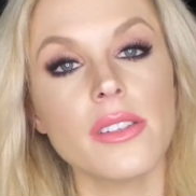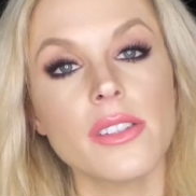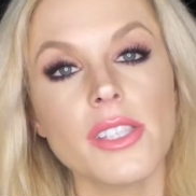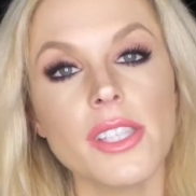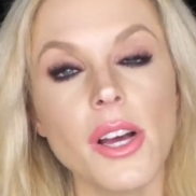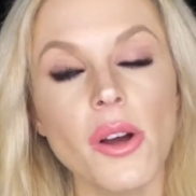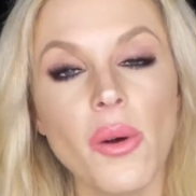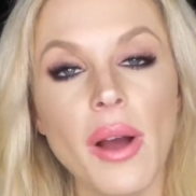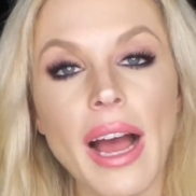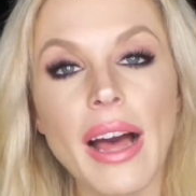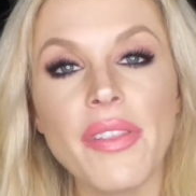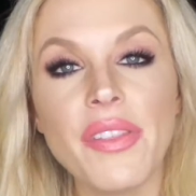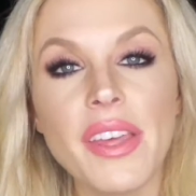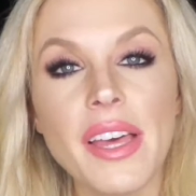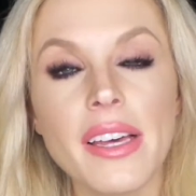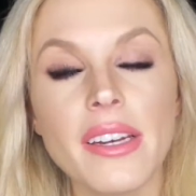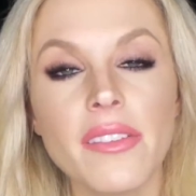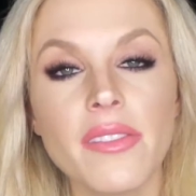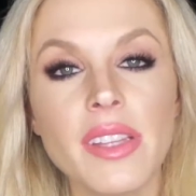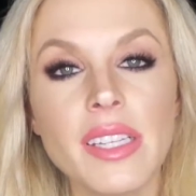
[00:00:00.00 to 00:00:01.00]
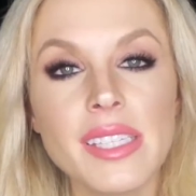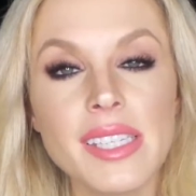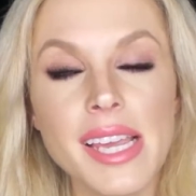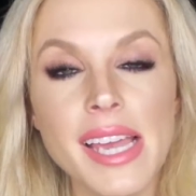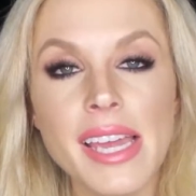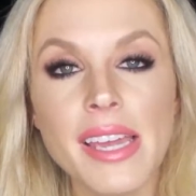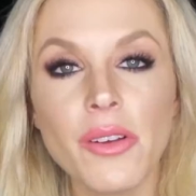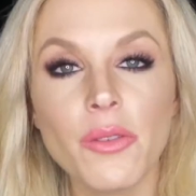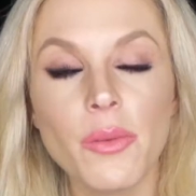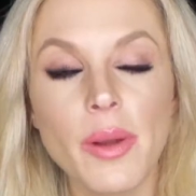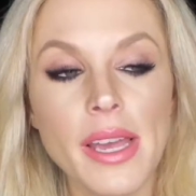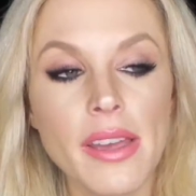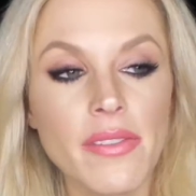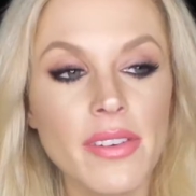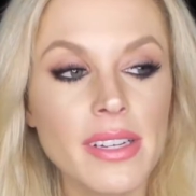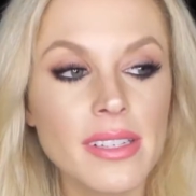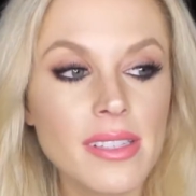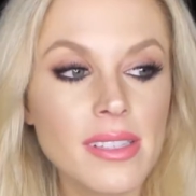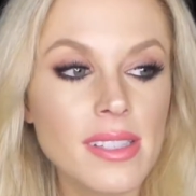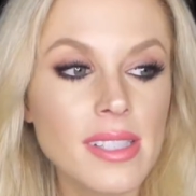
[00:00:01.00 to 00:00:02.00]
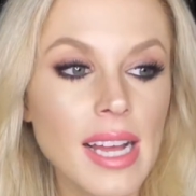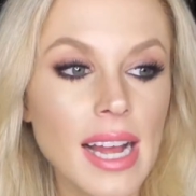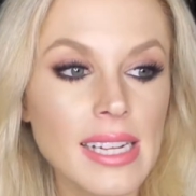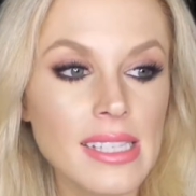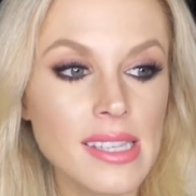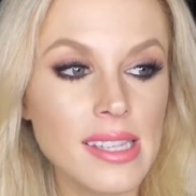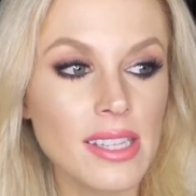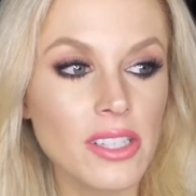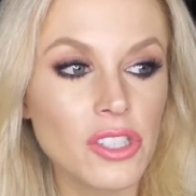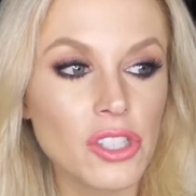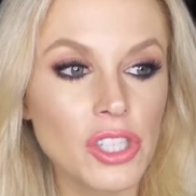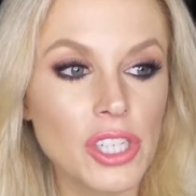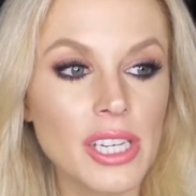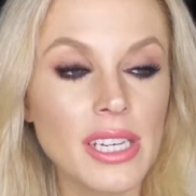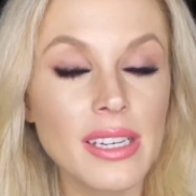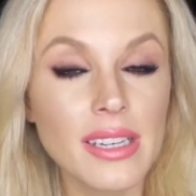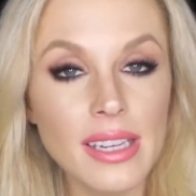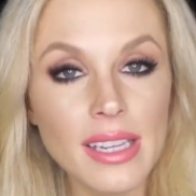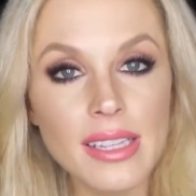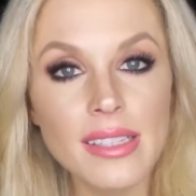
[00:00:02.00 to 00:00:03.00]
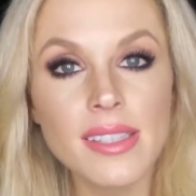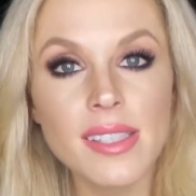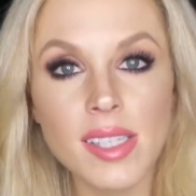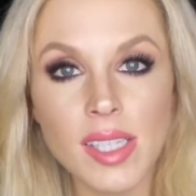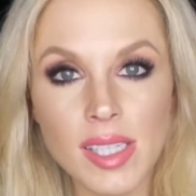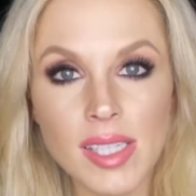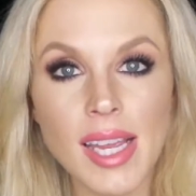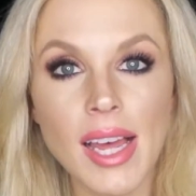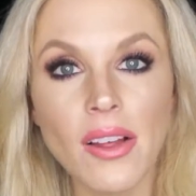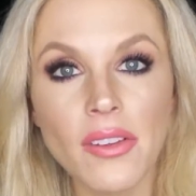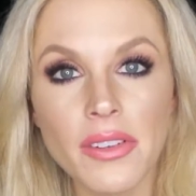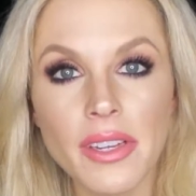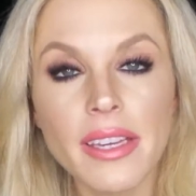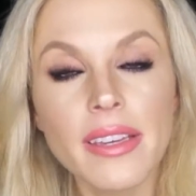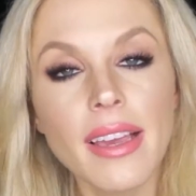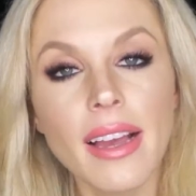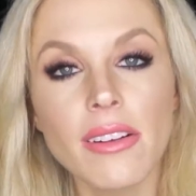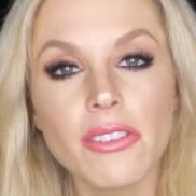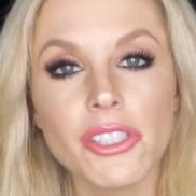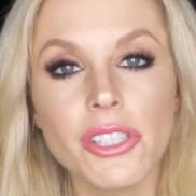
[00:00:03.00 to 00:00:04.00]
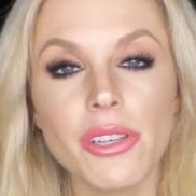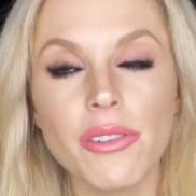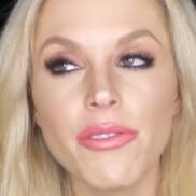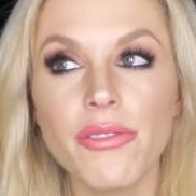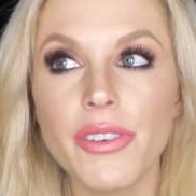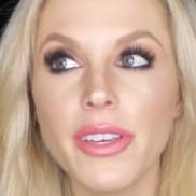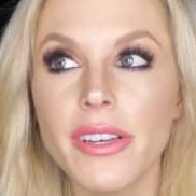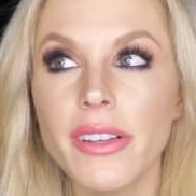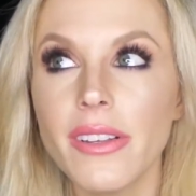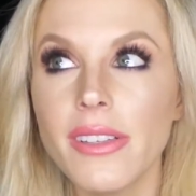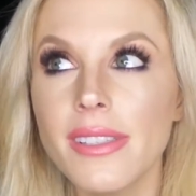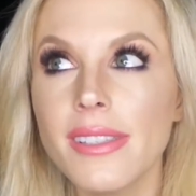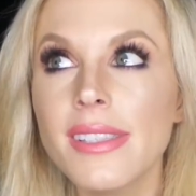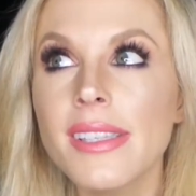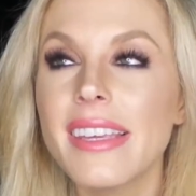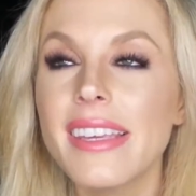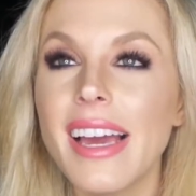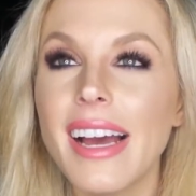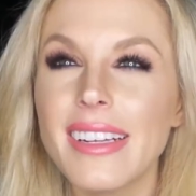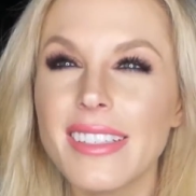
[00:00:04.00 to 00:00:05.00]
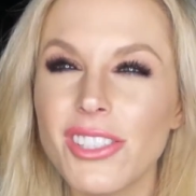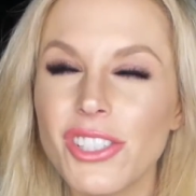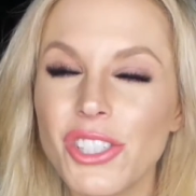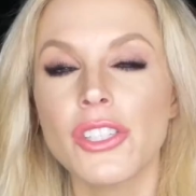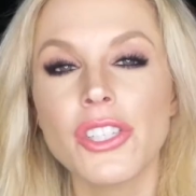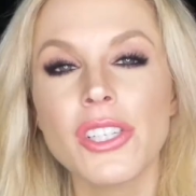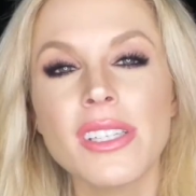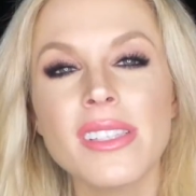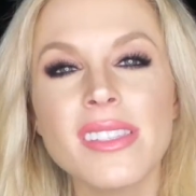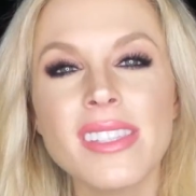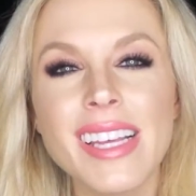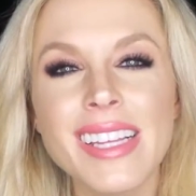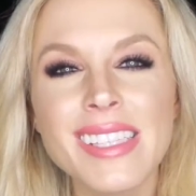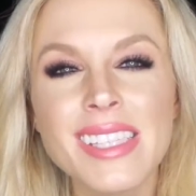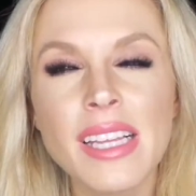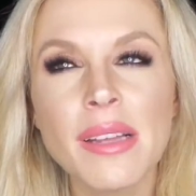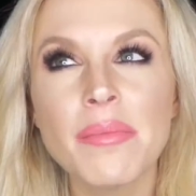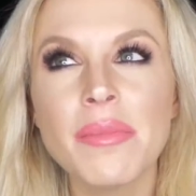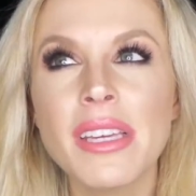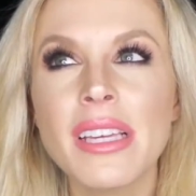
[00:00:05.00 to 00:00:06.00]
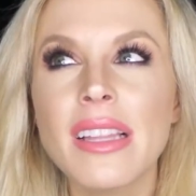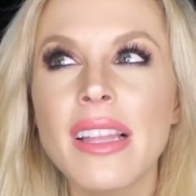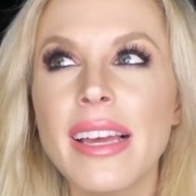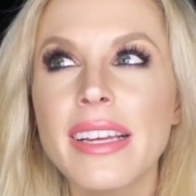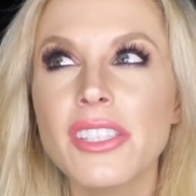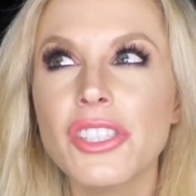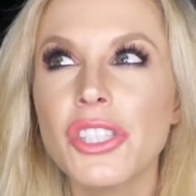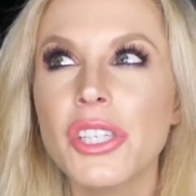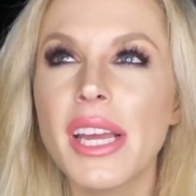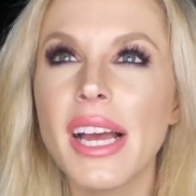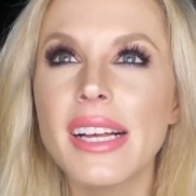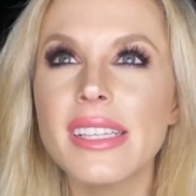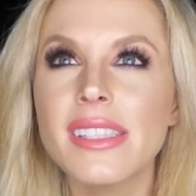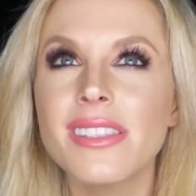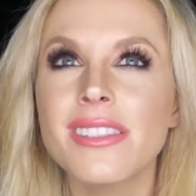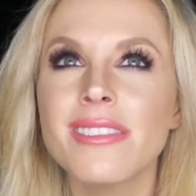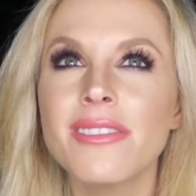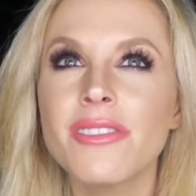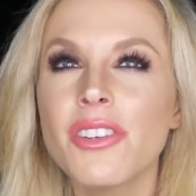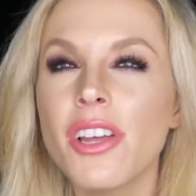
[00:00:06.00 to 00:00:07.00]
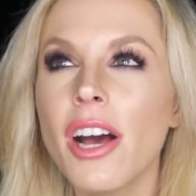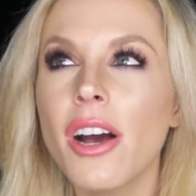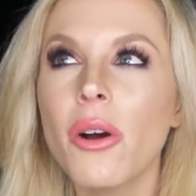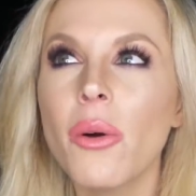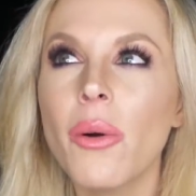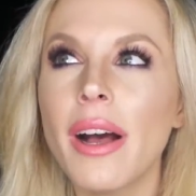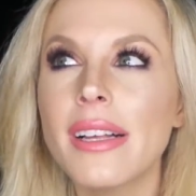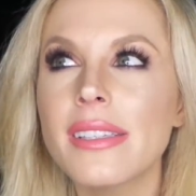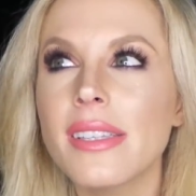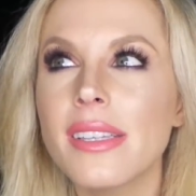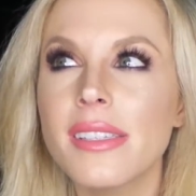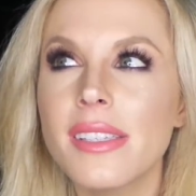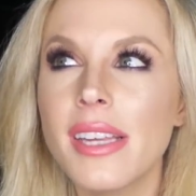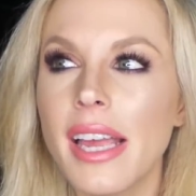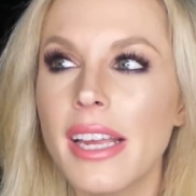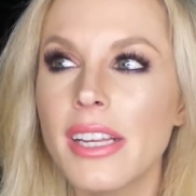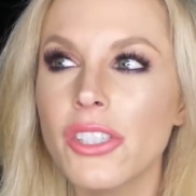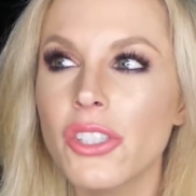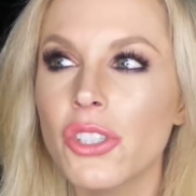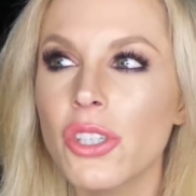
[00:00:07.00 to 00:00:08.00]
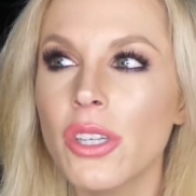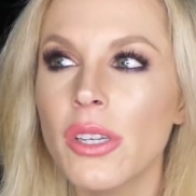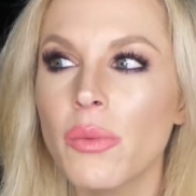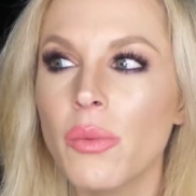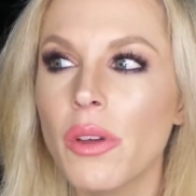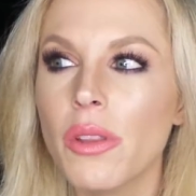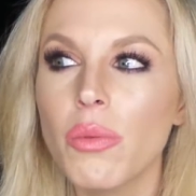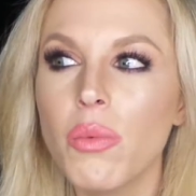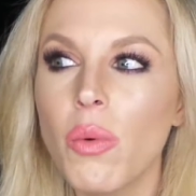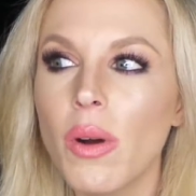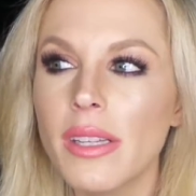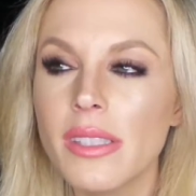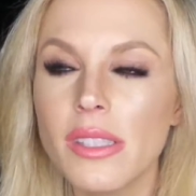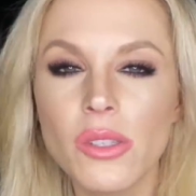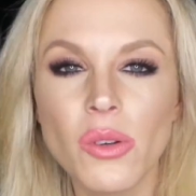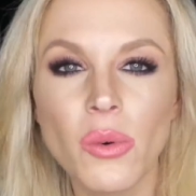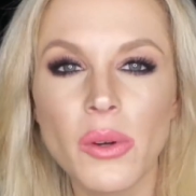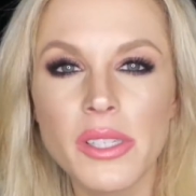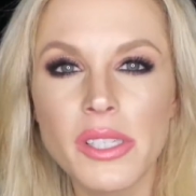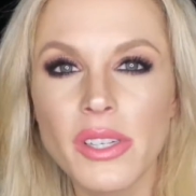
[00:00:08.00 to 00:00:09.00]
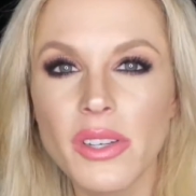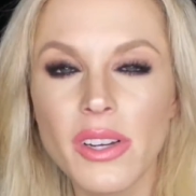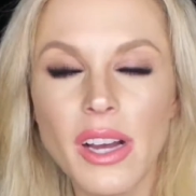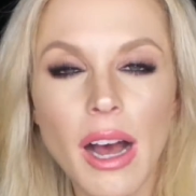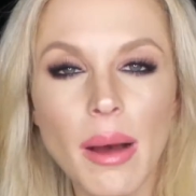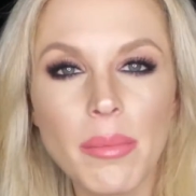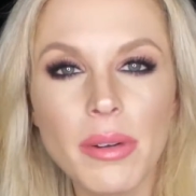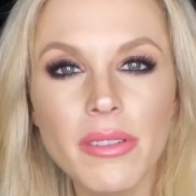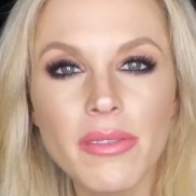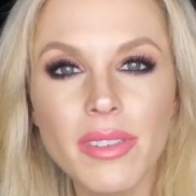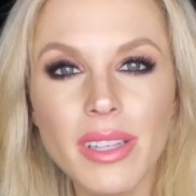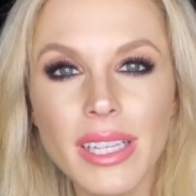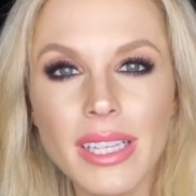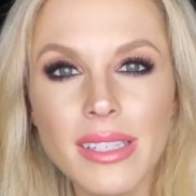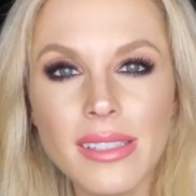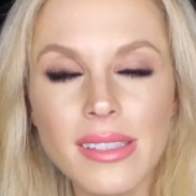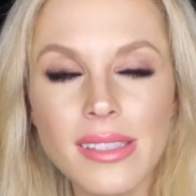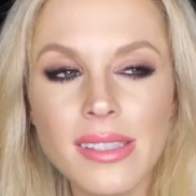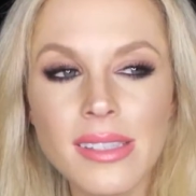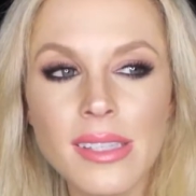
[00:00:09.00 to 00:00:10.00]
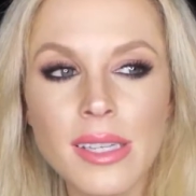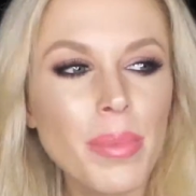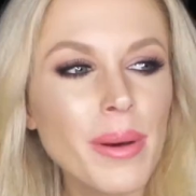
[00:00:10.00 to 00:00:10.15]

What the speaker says: So at the end of the date, Raven decides that she needs to tell Nick how she feels, yet she said something like she has no hesitation with what's going to come of this.